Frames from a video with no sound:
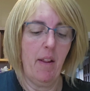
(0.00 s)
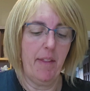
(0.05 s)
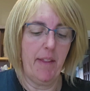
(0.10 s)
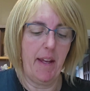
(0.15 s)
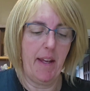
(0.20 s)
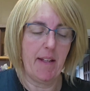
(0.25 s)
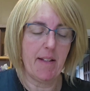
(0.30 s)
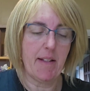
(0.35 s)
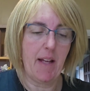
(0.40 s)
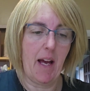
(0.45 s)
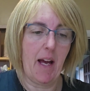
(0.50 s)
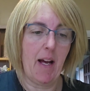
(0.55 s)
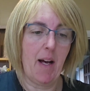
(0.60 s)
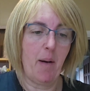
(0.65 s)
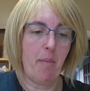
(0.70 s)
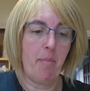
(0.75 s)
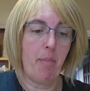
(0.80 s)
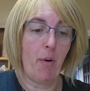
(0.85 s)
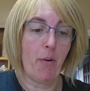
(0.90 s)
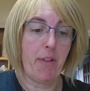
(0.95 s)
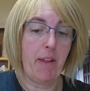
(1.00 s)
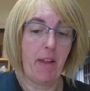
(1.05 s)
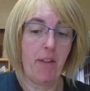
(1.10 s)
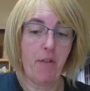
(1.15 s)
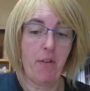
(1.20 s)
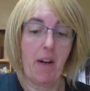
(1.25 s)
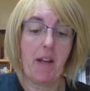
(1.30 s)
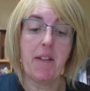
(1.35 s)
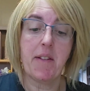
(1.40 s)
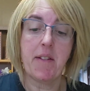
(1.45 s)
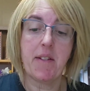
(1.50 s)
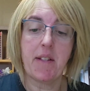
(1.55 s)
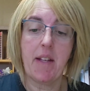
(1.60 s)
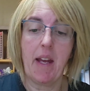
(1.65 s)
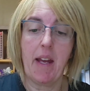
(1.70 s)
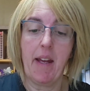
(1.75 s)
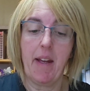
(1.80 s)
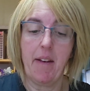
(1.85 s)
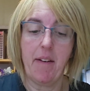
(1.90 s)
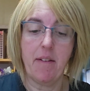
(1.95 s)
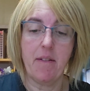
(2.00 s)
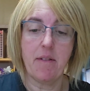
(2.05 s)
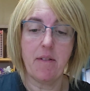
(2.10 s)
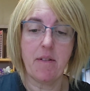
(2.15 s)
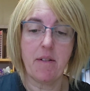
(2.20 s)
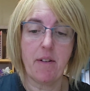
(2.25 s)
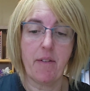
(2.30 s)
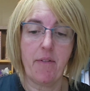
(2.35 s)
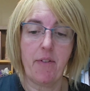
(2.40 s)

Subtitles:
these are bothy threads, and